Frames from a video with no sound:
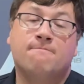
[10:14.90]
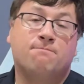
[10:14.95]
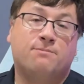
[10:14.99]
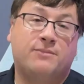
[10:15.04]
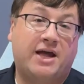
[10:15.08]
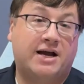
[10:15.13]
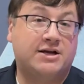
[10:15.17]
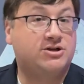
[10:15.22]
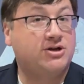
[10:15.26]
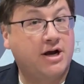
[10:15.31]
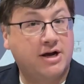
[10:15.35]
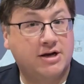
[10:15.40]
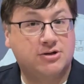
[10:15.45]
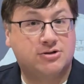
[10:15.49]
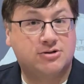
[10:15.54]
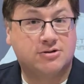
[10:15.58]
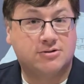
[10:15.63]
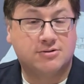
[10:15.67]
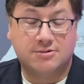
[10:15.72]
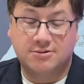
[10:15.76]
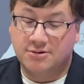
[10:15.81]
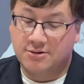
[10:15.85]
That changed.
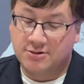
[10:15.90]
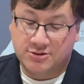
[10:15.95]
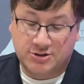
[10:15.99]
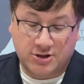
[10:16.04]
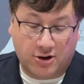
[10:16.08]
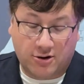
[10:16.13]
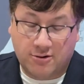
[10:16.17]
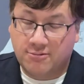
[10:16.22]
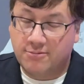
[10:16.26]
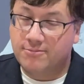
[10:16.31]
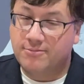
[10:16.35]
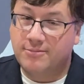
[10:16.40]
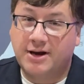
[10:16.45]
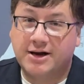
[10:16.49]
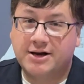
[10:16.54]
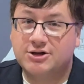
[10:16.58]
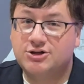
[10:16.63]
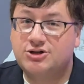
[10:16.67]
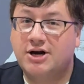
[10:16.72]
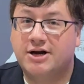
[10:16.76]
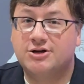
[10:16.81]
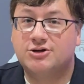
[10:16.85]
So it
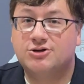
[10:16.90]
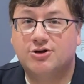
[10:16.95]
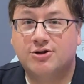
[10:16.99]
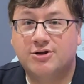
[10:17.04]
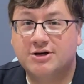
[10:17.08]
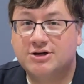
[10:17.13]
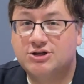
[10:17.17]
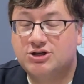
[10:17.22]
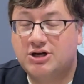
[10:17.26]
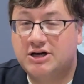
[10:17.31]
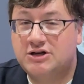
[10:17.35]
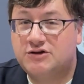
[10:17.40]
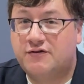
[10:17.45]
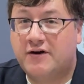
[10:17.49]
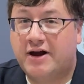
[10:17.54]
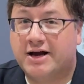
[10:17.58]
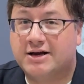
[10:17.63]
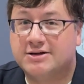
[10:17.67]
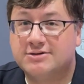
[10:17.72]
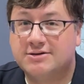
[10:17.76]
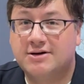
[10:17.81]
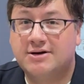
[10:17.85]
could change. Things change
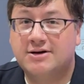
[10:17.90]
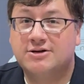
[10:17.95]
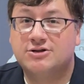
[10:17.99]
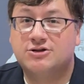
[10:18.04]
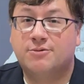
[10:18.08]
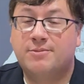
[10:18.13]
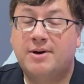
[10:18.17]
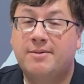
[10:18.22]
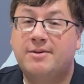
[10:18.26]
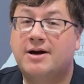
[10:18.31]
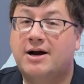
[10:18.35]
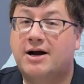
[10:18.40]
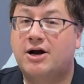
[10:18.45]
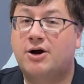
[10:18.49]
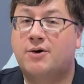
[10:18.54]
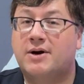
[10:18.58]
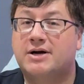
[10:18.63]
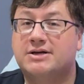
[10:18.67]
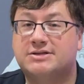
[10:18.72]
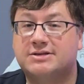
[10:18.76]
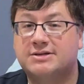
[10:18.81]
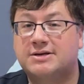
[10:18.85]
fast. So maybe
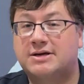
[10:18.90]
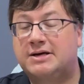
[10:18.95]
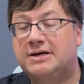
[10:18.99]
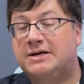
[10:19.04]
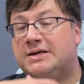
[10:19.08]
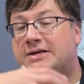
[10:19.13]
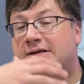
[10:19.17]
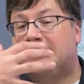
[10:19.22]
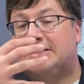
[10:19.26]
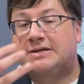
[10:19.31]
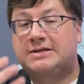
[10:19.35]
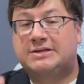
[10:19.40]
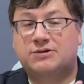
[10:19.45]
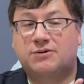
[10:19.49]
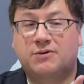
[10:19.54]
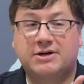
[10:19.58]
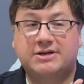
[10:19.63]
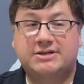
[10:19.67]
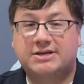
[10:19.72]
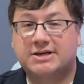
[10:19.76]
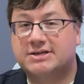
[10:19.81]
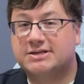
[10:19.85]
iOS
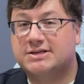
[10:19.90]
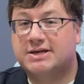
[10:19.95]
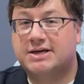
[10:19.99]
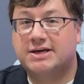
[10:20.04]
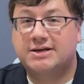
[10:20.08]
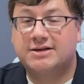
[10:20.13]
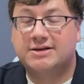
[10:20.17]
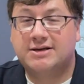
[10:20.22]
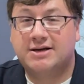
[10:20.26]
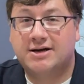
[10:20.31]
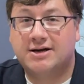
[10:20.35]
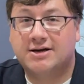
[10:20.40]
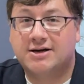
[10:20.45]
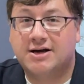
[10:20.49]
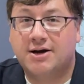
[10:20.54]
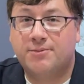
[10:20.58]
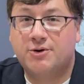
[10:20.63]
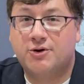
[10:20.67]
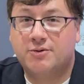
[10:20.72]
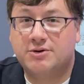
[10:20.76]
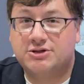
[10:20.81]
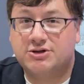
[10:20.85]
26 can come
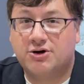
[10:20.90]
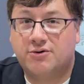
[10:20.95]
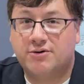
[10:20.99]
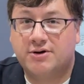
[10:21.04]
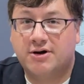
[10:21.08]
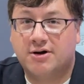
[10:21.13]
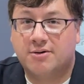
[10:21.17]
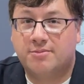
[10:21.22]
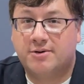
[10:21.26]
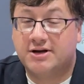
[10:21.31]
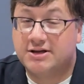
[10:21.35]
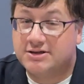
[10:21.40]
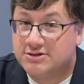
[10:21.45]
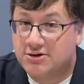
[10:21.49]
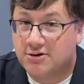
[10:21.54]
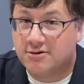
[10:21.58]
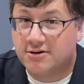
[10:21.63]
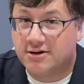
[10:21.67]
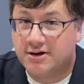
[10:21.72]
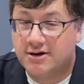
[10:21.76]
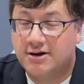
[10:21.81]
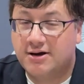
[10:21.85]
into its own here, but it
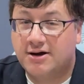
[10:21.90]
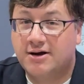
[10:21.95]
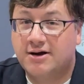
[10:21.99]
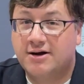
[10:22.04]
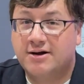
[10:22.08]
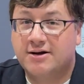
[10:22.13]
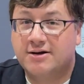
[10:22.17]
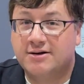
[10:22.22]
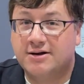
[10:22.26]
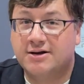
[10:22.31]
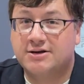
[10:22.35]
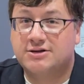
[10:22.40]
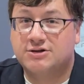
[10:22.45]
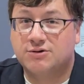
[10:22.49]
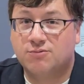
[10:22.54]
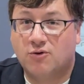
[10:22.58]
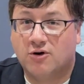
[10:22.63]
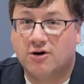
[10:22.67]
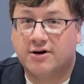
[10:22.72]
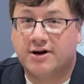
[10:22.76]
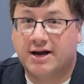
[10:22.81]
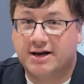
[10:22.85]
certainly needs some
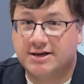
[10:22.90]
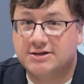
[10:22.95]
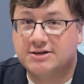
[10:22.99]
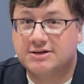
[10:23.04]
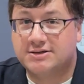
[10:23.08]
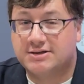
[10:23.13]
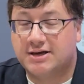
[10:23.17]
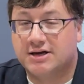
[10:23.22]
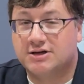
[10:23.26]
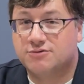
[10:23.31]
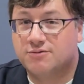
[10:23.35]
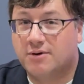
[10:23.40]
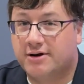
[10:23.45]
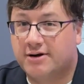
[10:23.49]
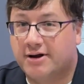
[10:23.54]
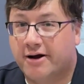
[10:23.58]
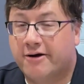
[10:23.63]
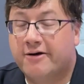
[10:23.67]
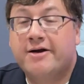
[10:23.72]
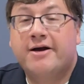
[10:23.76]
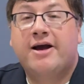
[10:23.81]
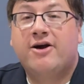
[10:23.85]
work as it stands right
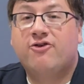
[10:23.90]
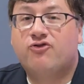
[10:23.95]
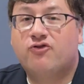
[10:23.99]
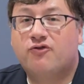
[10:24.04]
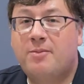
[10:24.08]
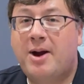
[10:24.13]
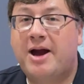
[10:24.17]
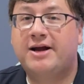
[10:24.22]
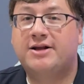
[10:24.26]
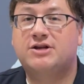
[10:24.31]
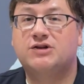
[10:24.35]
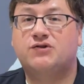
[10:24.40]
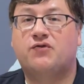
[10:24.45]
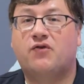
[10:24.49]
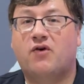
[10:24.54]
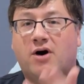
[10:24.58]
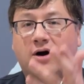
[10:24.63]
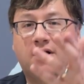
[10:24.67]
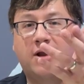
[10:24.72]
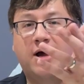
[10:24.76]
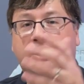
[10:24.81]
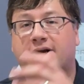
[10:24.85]
now. If you've made it this
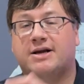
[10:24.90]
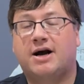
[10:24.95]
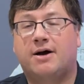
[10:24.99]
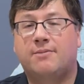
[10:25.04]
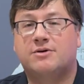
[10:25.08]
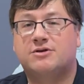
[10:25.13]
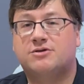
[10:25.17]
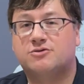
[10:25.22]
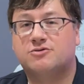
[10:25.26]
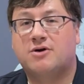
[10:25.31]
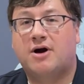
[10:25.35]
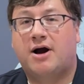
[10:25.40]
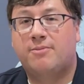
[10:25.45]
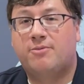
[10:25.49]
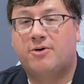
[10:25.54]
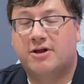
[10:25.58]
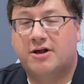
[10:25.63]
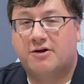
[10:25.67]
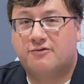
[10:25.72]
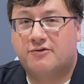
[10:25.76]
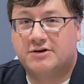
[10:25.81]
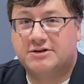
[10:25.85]
far, like, comment, subscribe, all
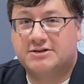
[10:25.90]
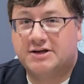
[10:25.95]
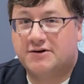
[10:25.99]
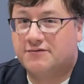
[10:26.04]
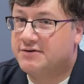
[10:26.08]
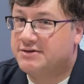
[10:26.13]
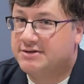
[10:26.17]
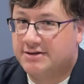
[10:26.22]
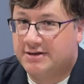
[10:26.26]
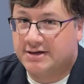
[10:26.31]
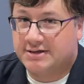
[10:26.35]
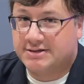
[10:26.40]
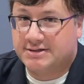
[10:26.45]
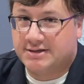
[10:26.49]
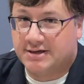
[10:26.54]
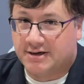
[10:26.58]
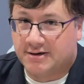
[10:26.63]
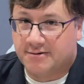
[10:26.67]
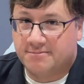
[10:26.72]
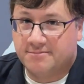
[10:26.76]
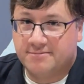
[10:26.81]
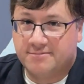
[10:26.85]
that fun stuff. Until next
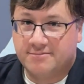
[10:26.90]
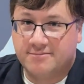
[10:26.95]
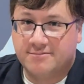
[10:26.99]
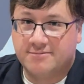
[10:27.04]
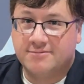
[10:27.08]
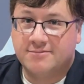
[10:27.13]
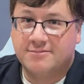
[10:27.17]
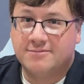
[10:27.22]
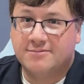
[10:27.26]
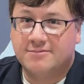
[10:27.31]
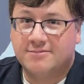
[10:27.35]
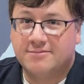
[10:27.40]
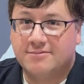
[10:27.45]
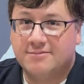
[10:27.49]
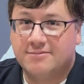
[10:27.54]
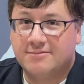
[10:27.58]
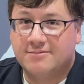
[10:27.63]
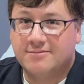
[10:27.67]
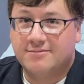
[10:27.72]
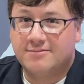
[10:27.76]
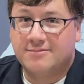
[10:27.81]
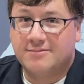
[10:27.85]
time,
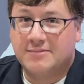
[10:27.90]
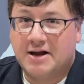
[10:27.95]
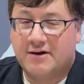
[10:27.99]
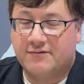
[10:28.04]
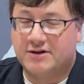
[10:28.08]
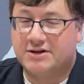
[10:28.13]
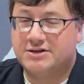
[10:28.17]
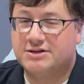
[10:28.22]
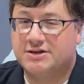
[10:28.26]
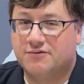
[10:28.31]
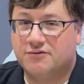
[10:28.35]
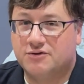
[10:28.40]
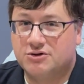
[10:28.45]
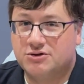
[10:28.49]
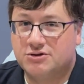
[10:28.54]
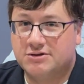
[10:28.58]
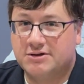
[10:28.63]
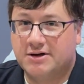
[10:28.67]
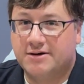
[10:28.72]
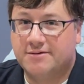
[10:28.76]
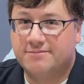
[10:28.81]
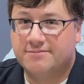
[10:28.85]
have that Steelers day.